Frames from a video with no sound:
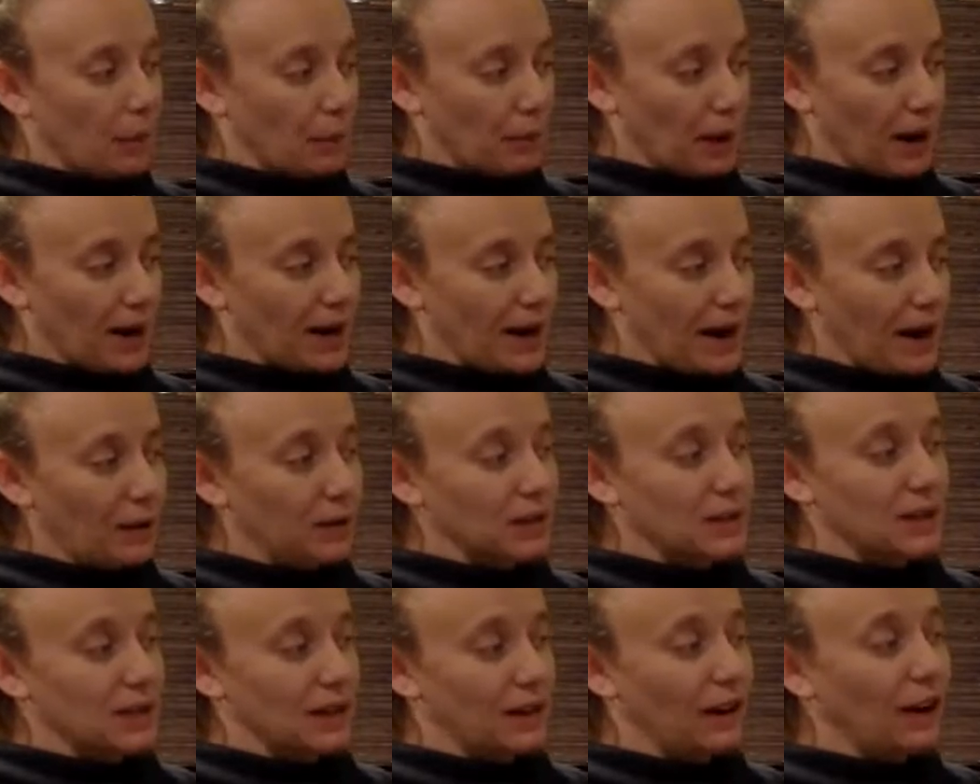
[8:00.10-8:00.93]
But right
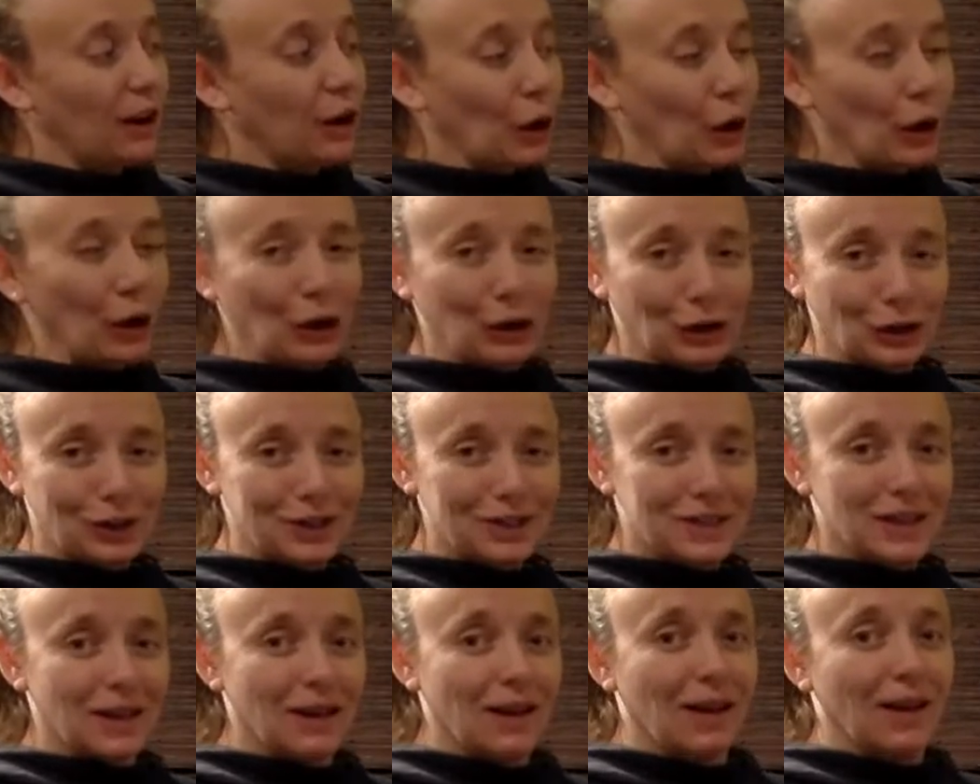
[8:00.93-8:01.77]
now it's going to
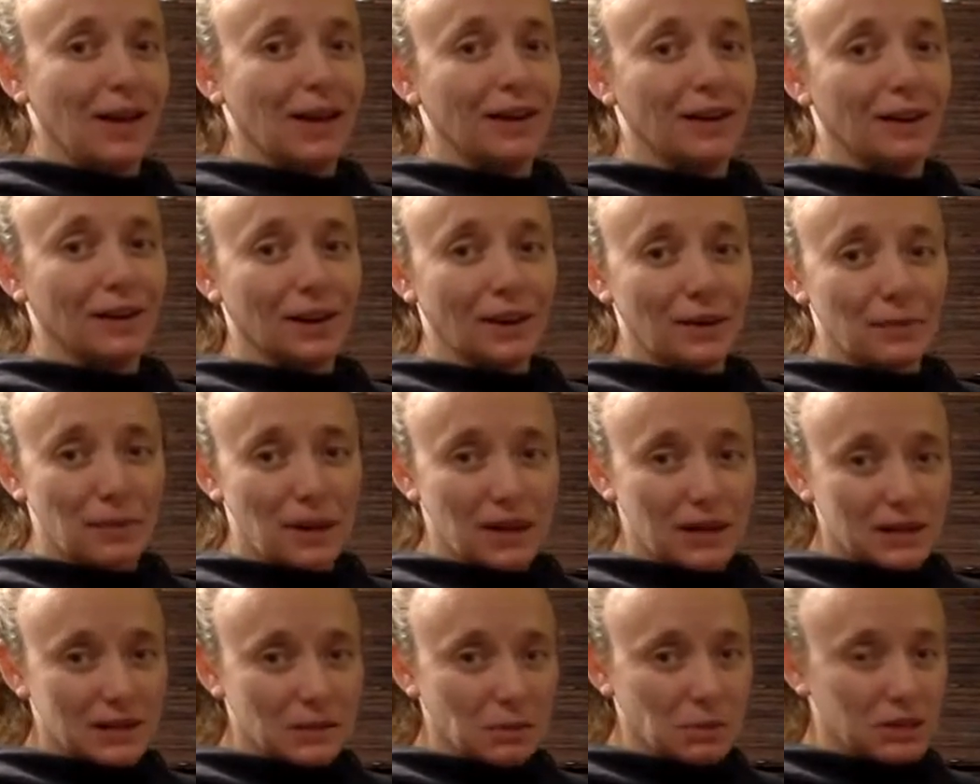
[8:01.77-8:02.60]
hurt, and you're going to
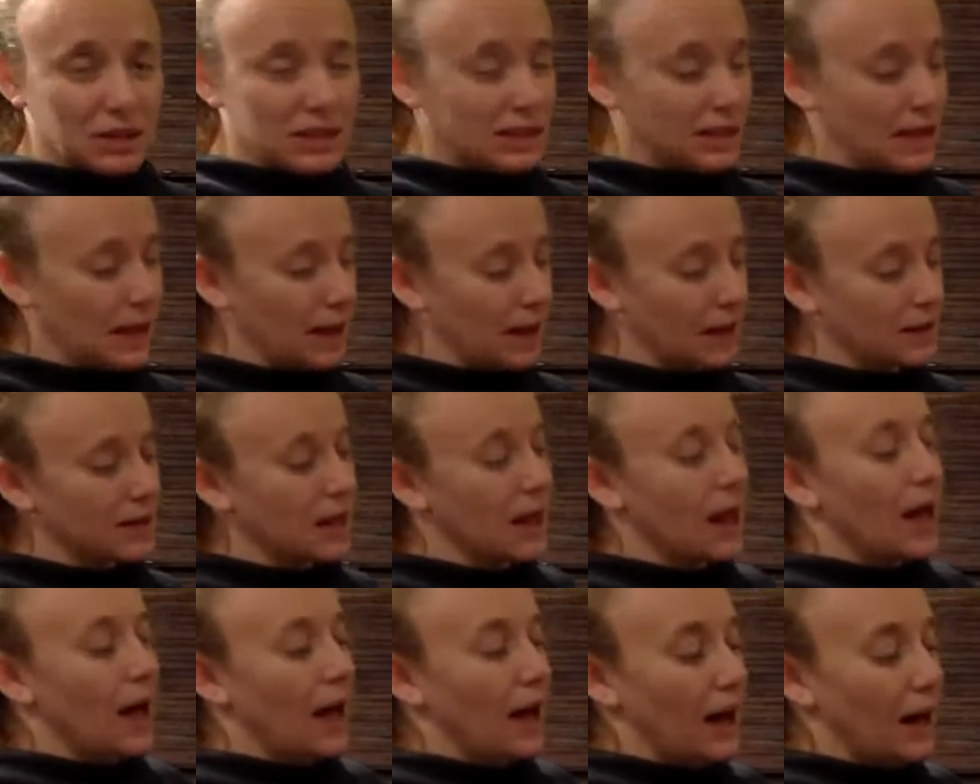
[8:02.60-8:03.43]
make some mistakes,
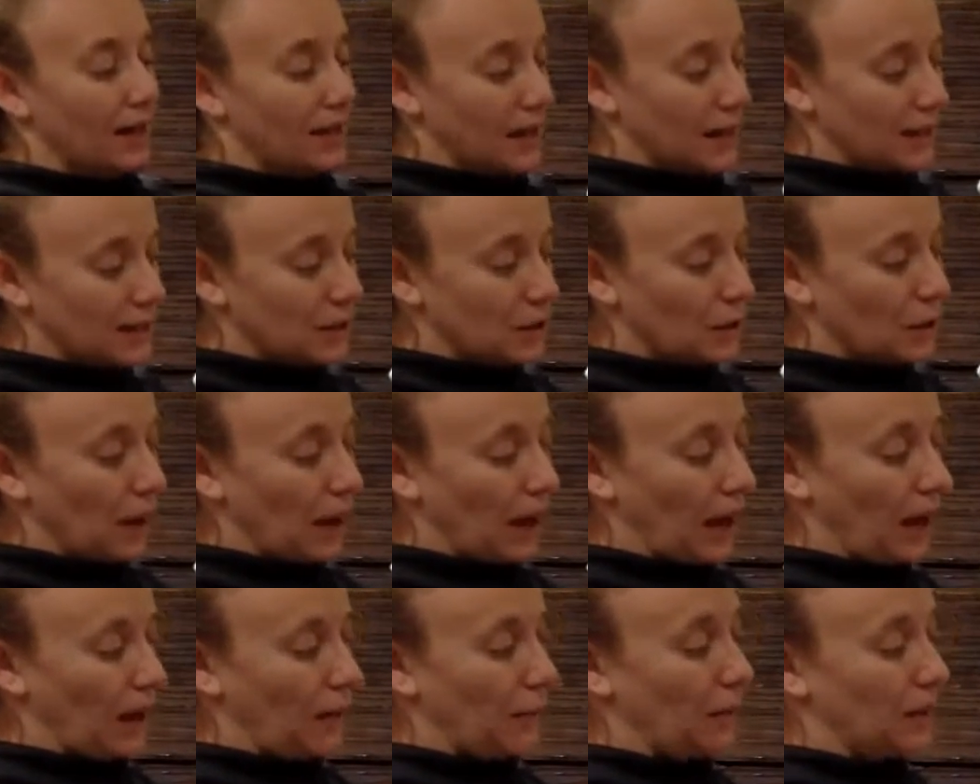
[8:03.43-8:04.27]
and that's
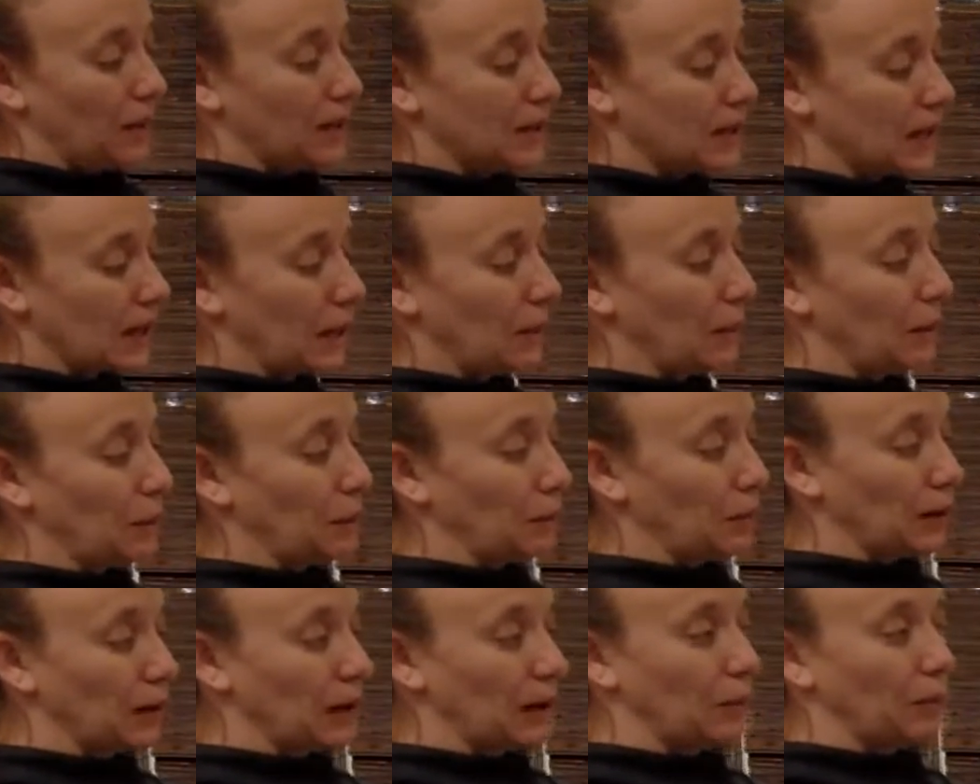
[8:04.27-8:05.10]
okay. But it's going to
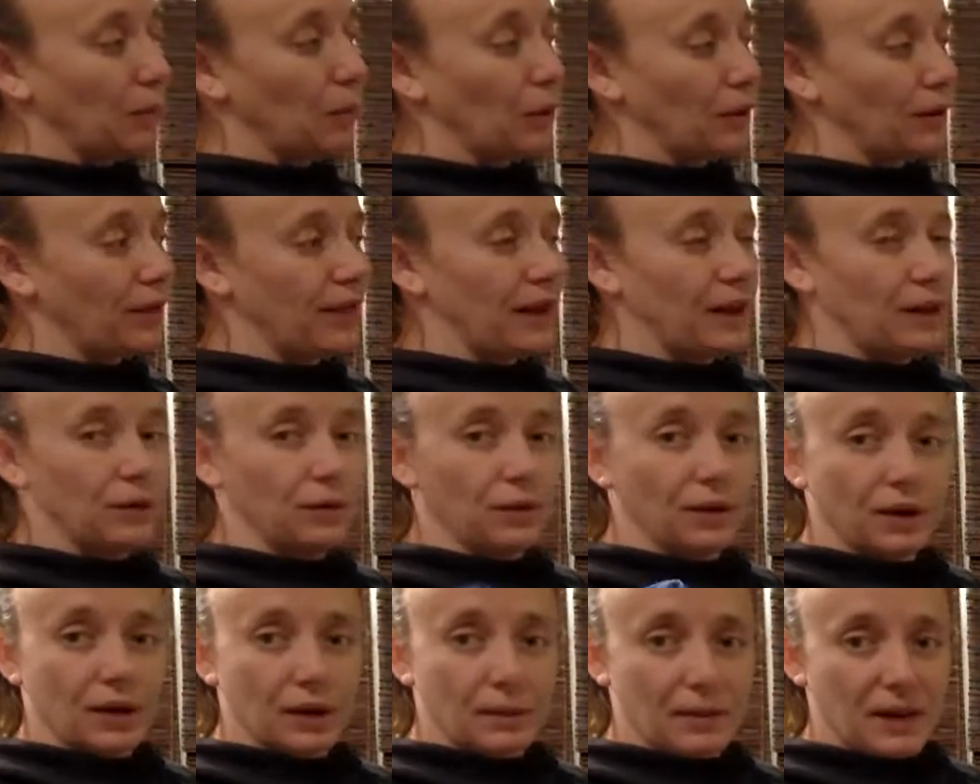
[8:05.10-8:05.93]
be really important that
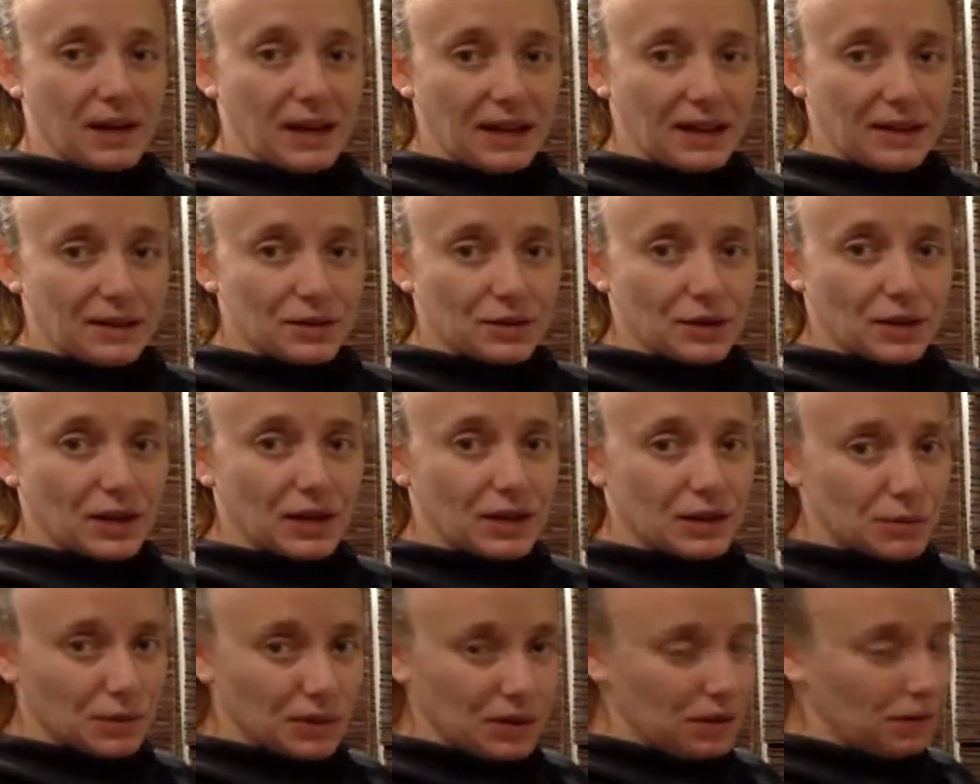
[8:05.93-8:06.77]
you look at my answer
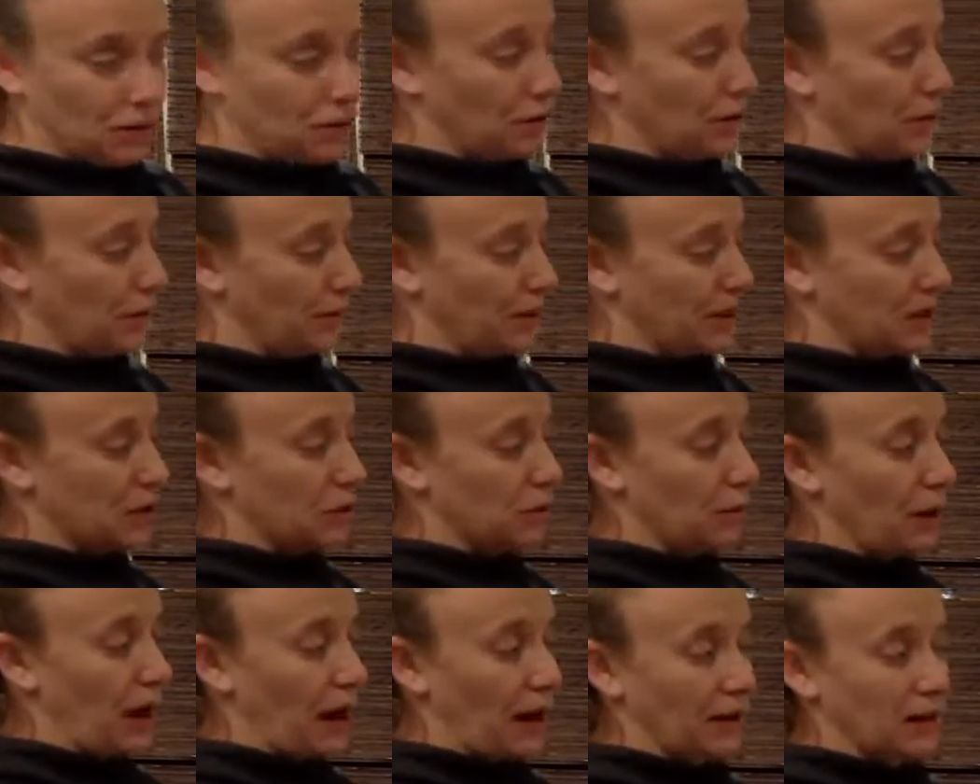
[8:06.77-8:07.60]
keys when you do your
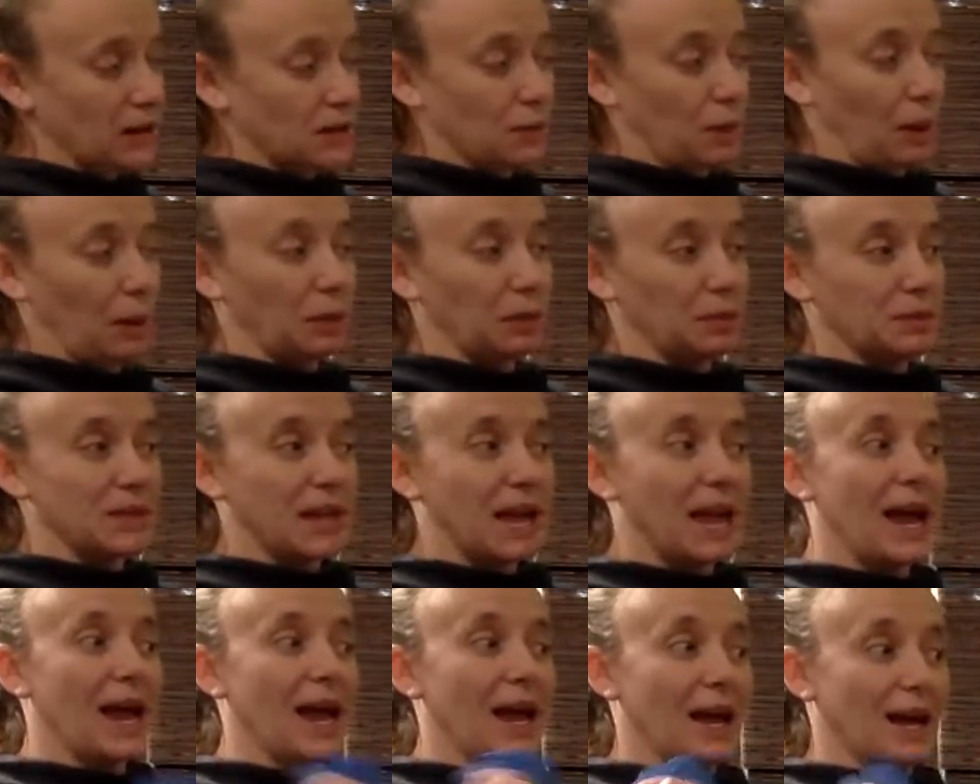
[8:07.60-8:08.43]
must-do practice problems
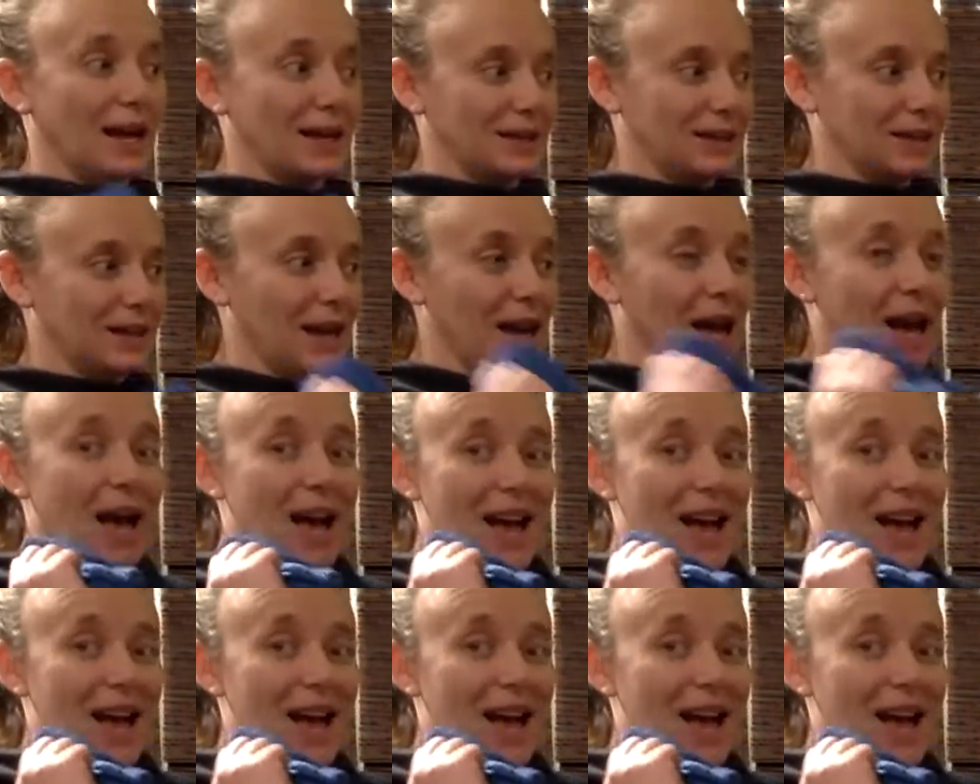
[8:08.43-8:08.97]
and